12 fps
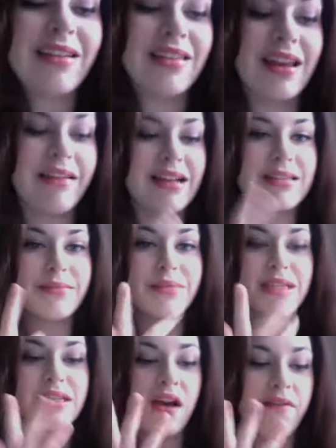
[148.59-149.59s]
that I got some
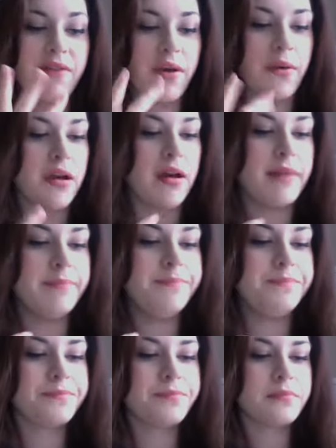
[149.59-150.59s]
stuff going on,
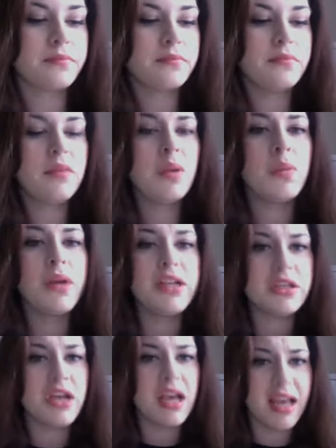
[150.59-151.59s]

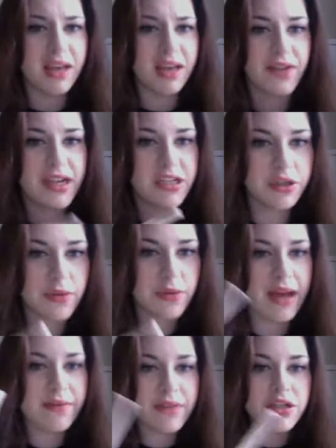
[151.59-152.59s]
which if I do
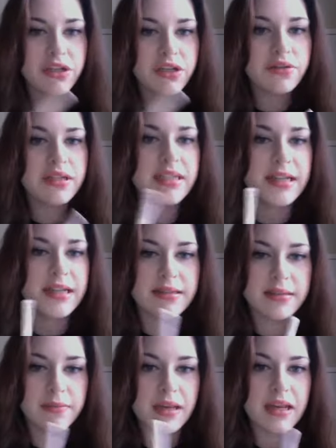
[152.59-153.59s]
have issues, it tends
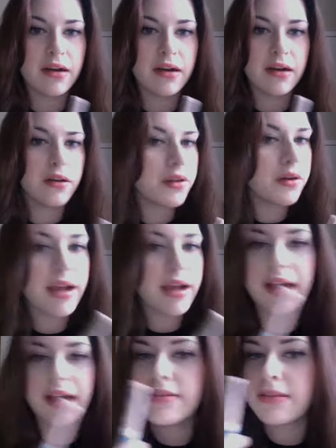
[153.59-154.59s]
to be here, although I
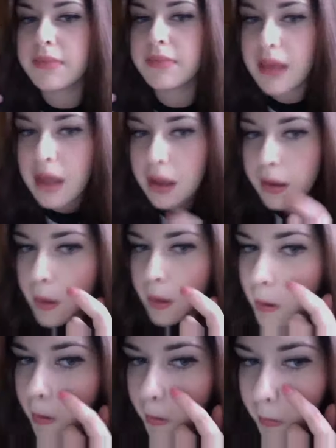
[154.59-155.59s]
have something,
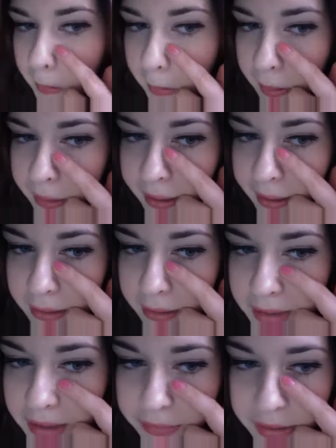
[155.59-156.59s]
again,
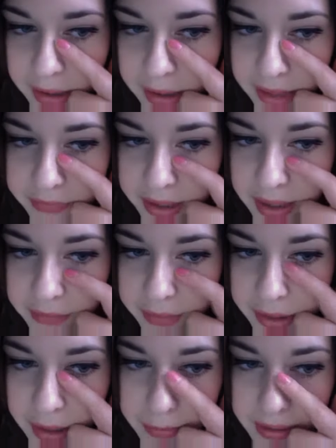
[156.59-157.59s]
I have it
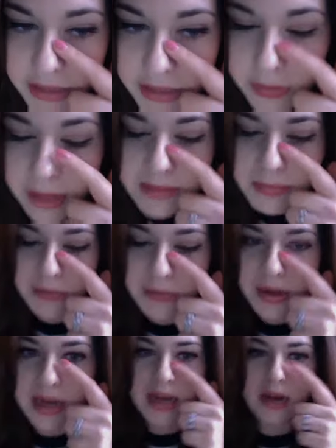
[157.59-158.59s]
covered up, but I do have something
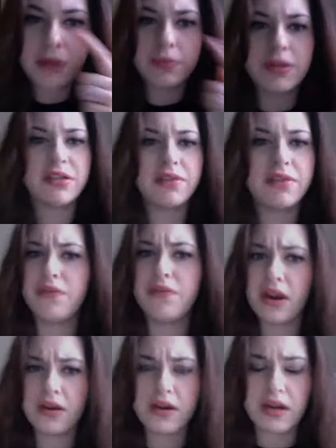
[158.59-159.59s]
right here, which is a
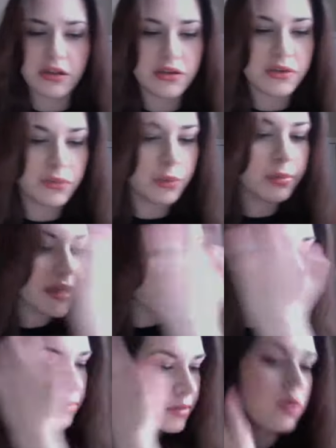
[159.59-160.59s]
very unusual
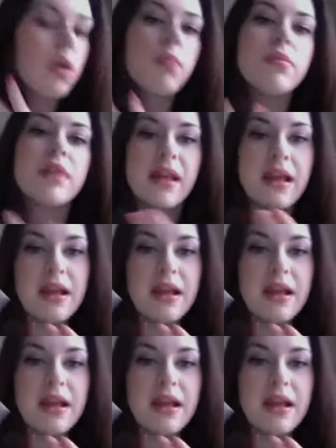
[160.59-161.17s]
place for me. Normally,